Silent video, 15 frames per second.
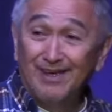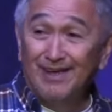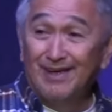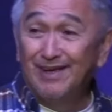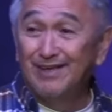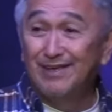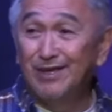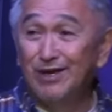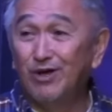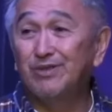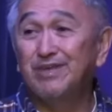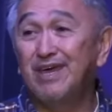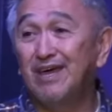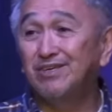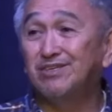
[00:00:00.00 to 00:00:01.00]
You know,
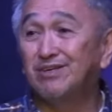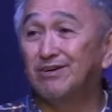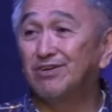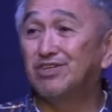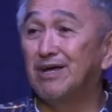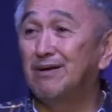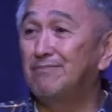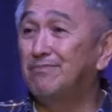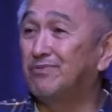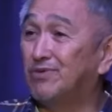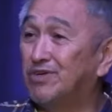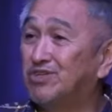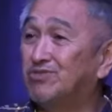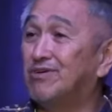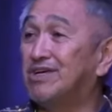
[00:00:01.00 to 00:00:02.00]
yes, there are some
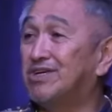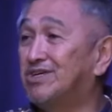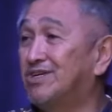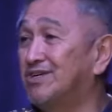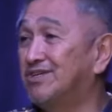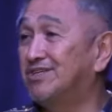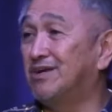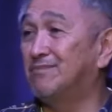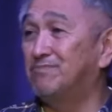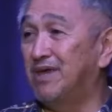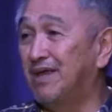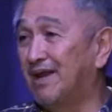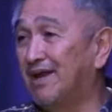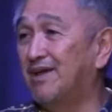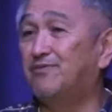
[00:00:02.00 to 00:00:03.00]
restrictions that are
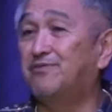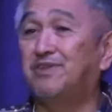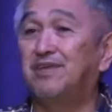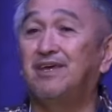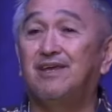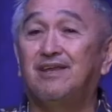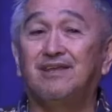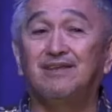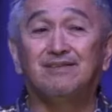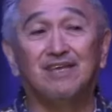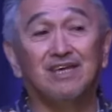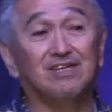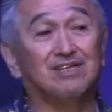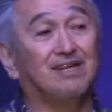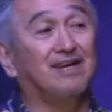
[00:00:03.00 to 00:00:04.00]
being lifted and
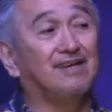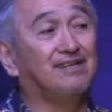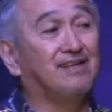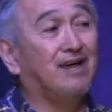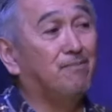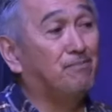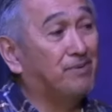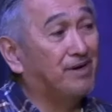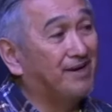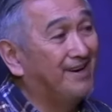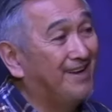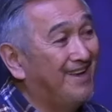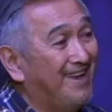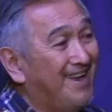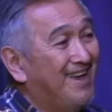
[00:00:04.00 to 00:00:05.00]
things like that, but,
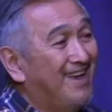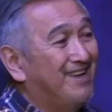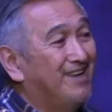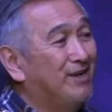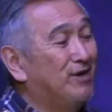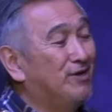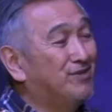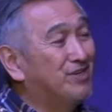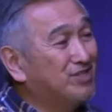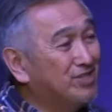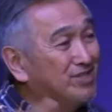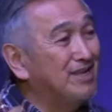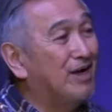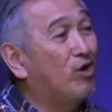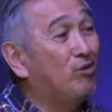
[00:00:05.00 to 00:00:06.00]
you know, this
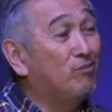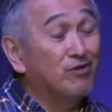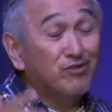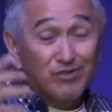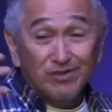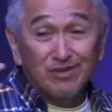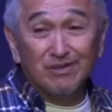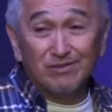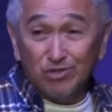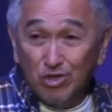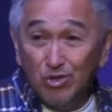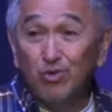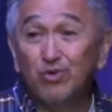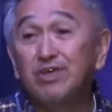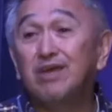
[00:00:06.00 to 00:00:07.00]
is now almost
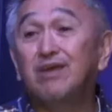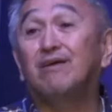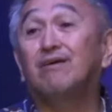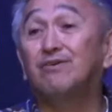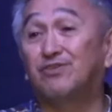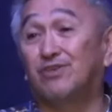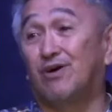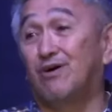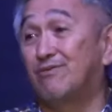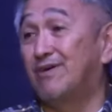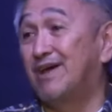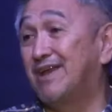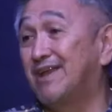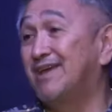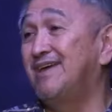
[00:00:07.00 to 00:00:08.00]
two years
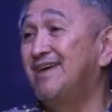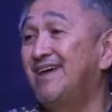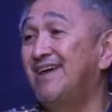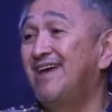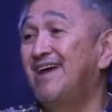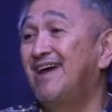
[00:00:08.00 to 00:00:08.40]
already.